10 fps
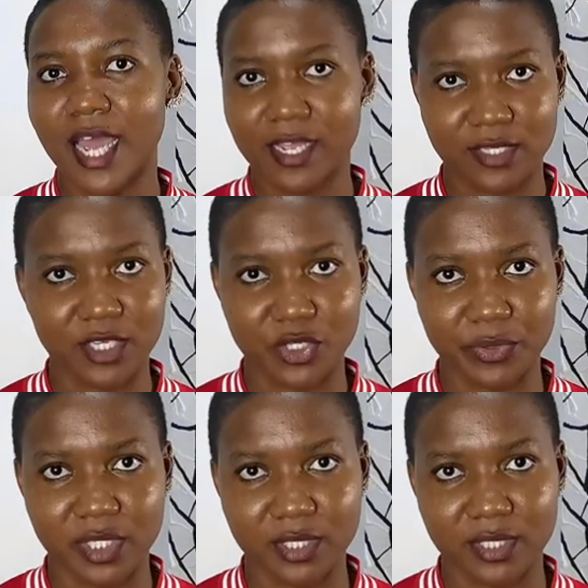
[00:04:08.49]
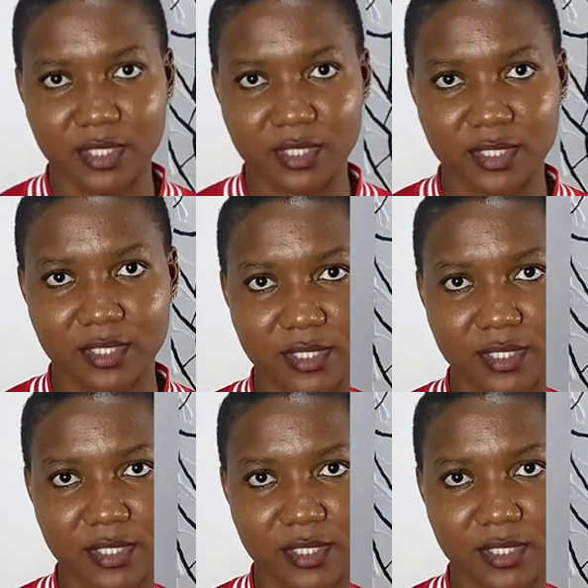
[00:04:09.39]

accessories.